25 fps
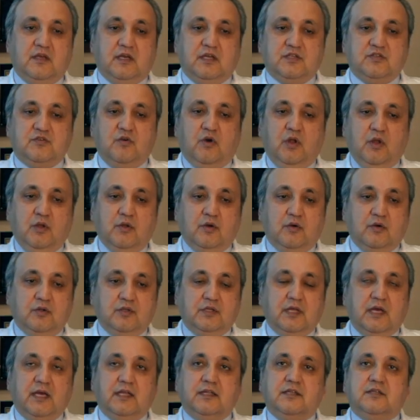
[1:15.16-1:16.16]
As you all know,
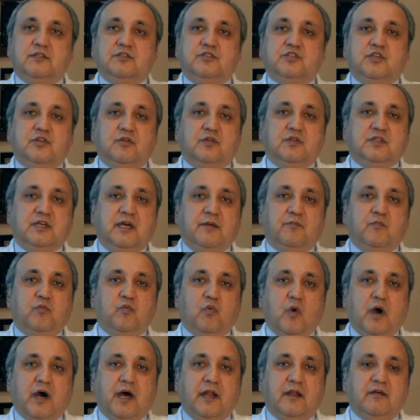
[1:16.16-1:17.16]
that genotype
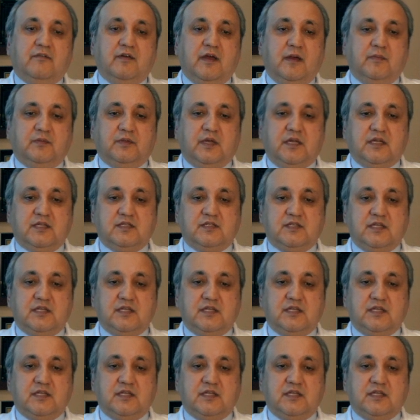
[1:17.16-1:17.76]
1 of hepatitis